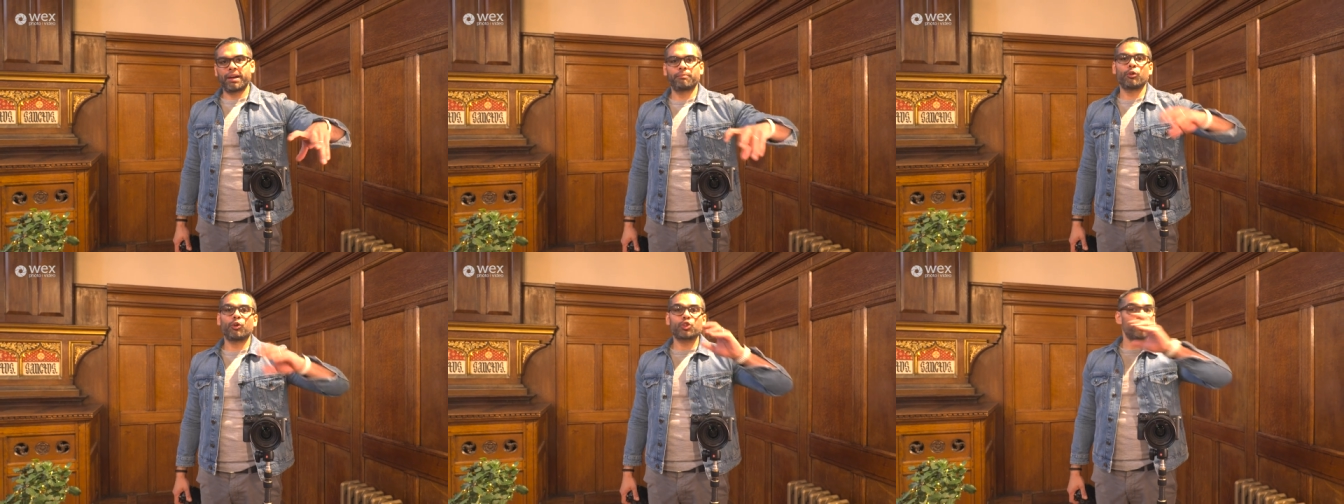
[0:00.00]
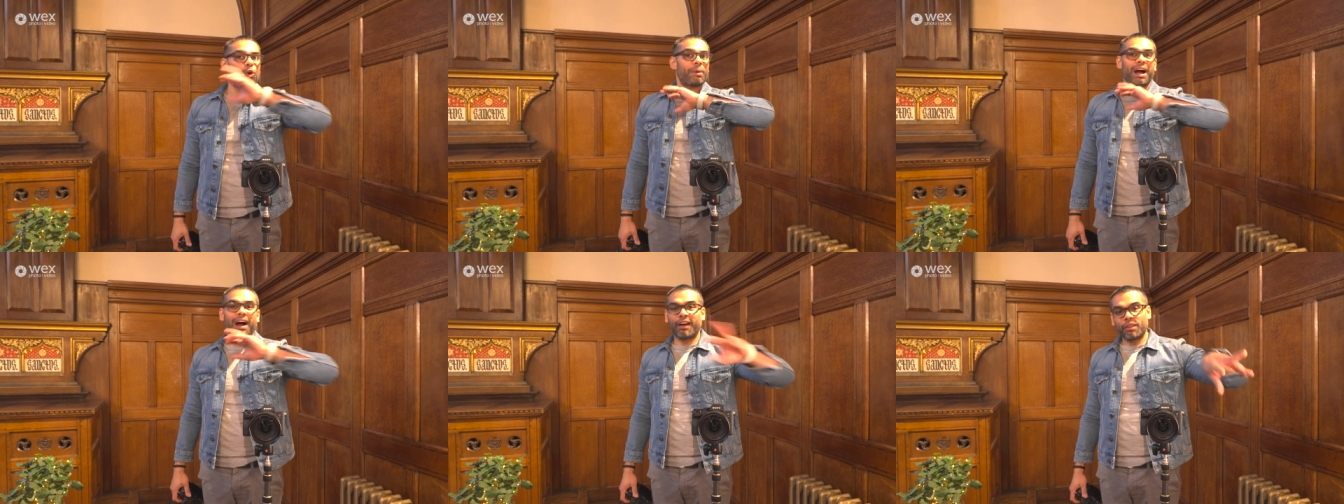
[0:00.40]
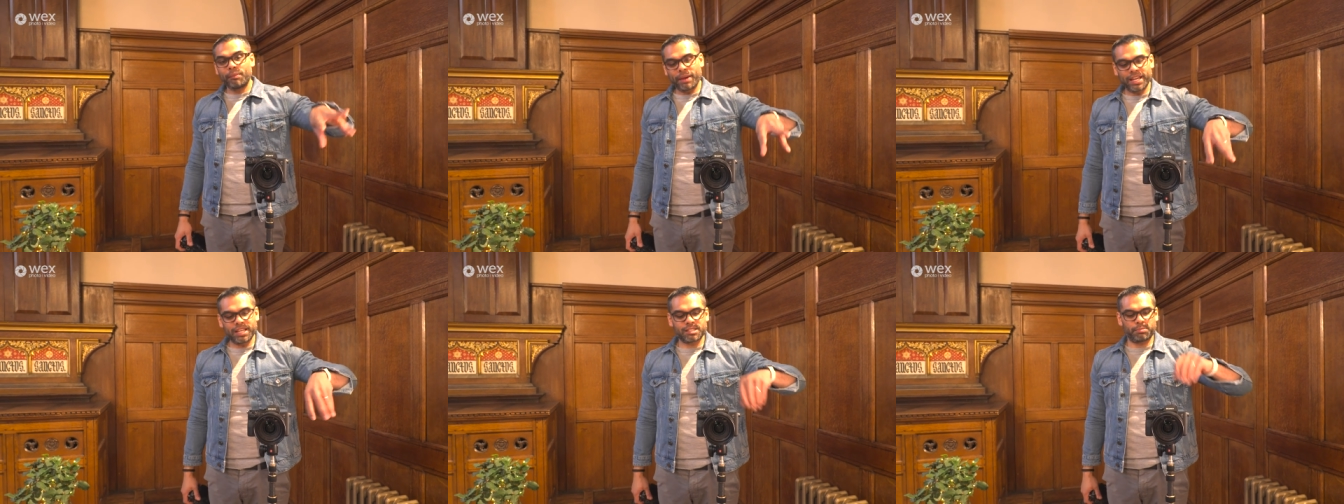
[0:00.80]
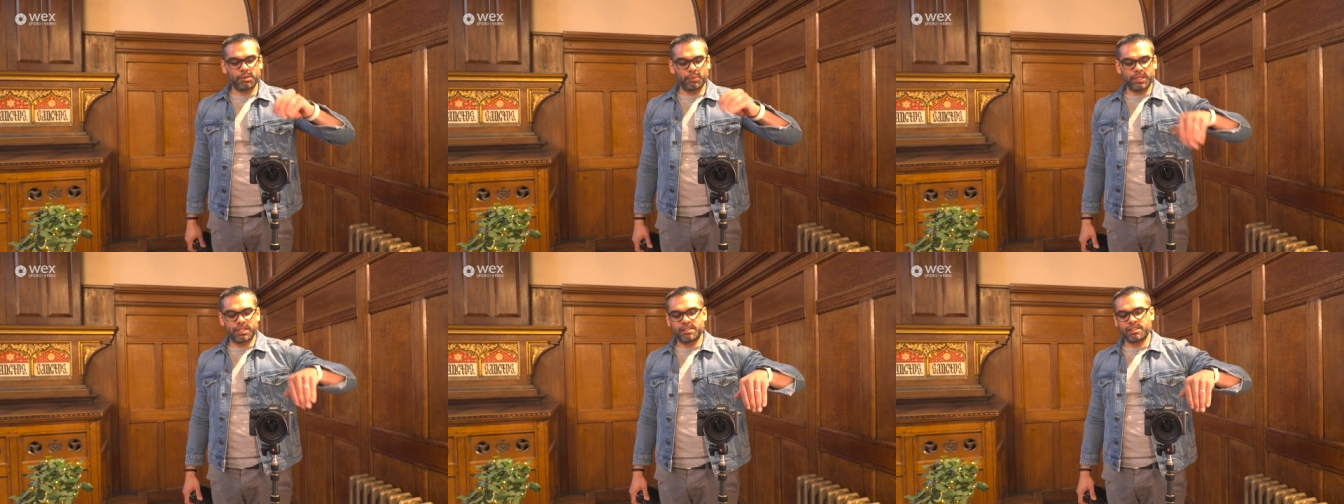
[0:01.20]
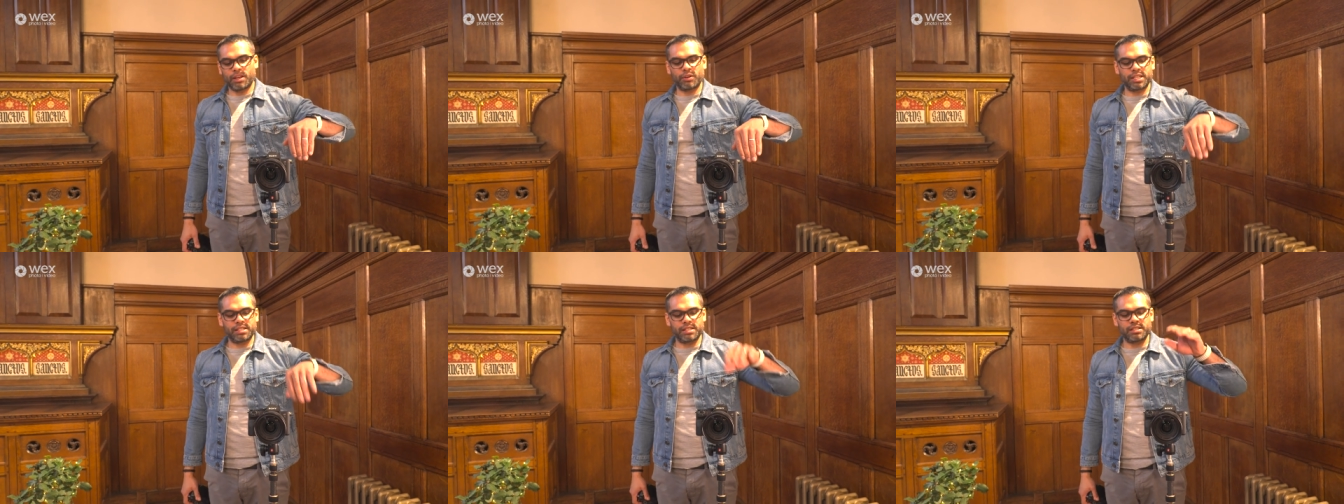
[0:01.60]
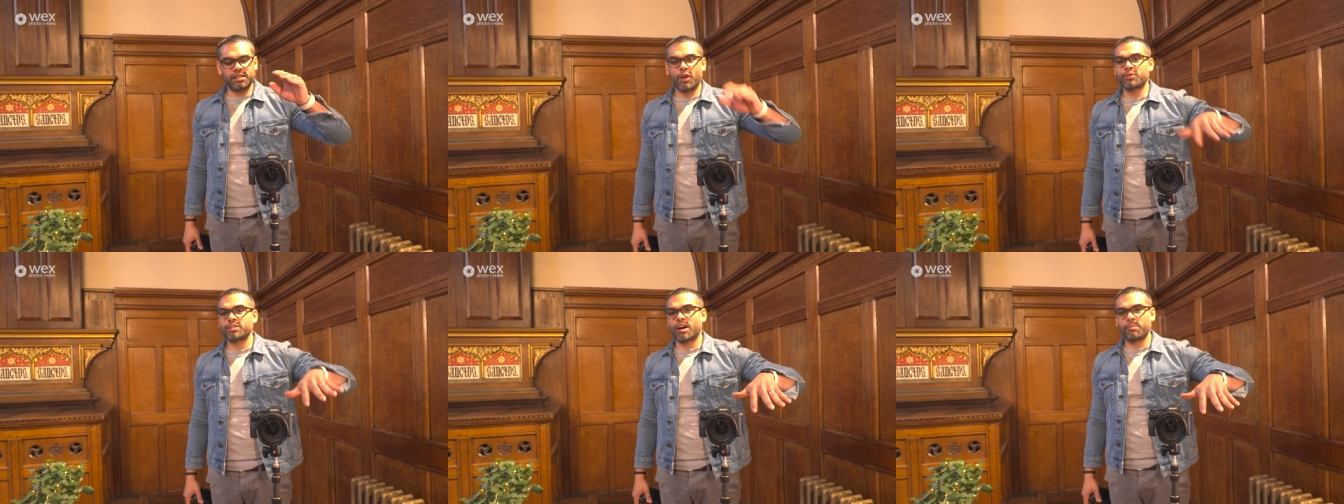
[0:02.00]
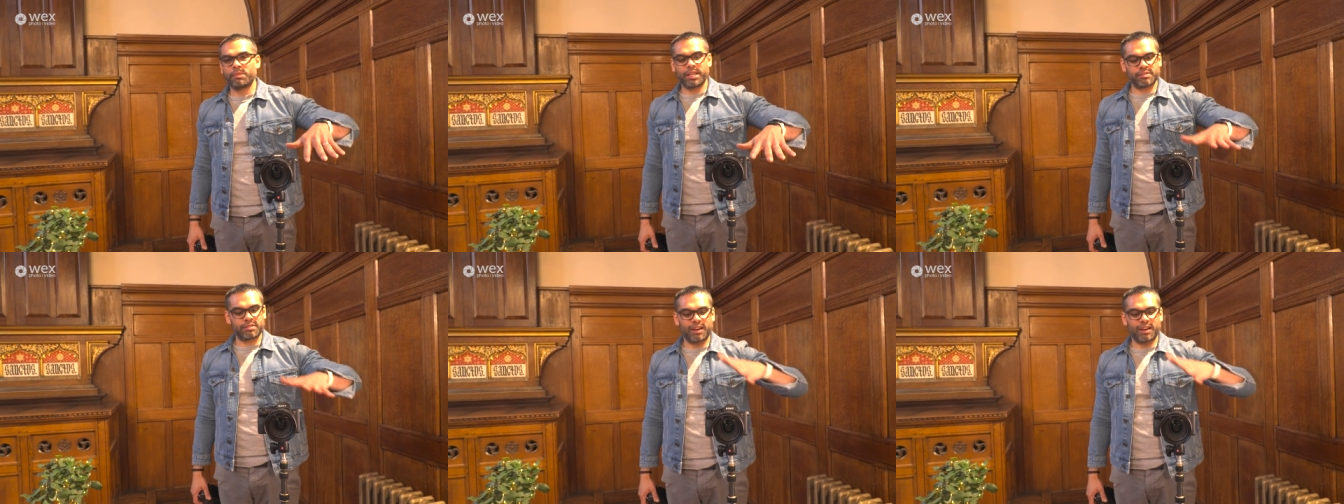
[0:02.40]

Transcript: I'm not sure about other makes, but with the Sony's, there's no time limit.